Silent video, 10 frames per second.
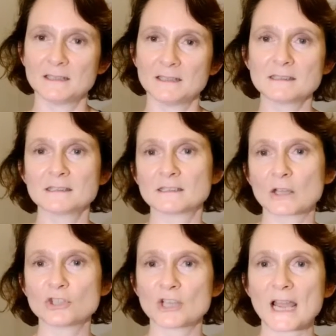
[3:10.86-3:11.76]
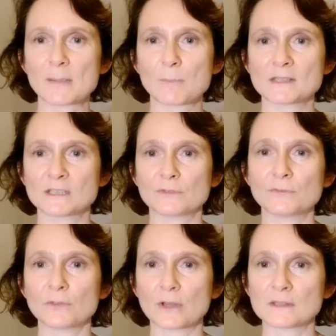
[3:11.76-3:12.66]
disassociate myself
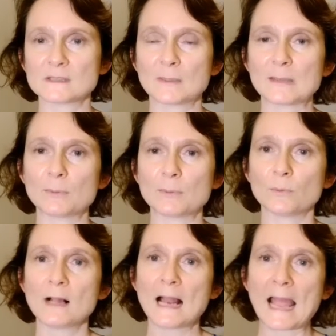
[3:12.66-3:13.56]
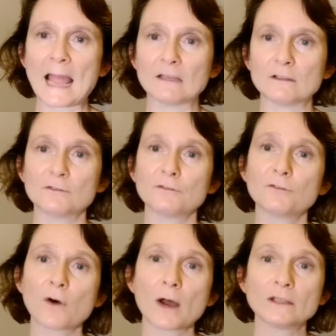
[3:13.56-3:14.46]
with those people and
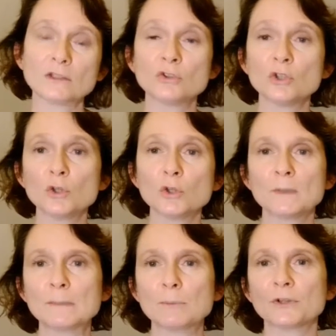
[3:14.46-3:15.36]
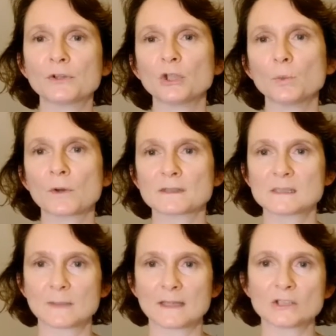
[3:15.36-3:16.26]
find new people that you want to
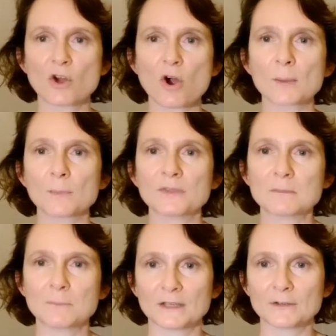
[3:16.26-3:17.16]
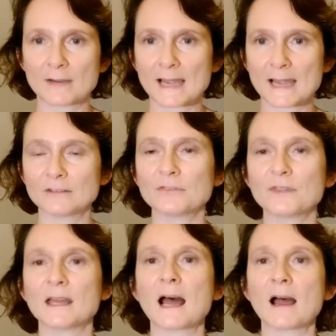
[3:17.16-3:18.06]
spend time with and be around
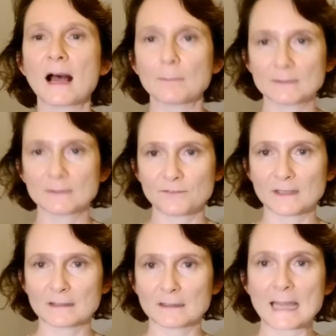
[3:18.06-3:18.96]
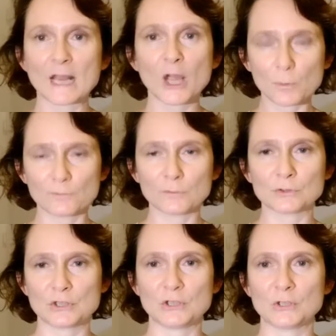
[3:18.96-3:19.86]
that are uplifting and helpful
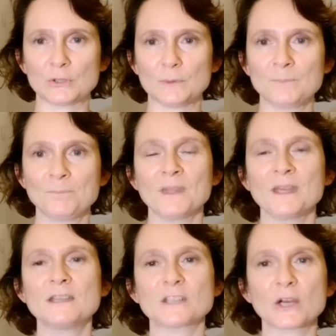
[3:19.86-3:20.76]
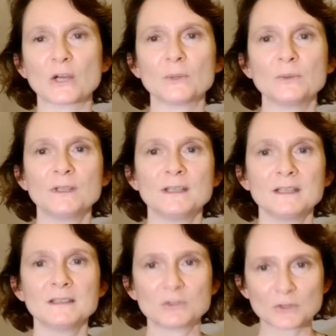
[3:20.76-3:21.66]
to you. So
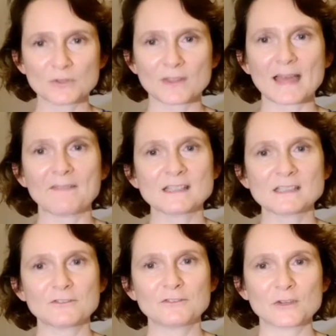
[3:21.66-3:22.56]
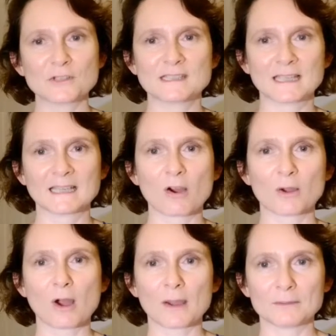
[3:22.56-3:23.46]
do that. That's the first thing
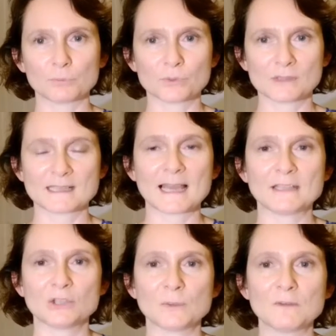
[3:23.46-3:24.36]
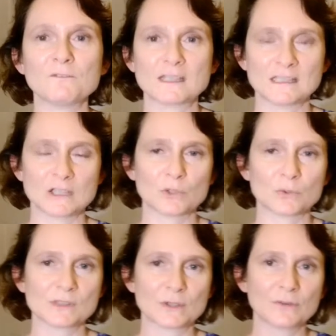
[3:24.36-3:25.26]
I would say, to invest in
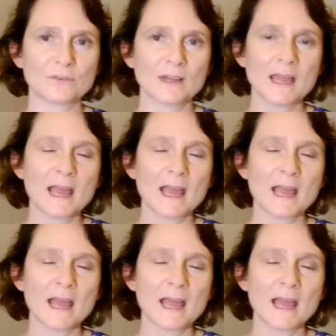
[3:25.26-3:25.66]
yourself.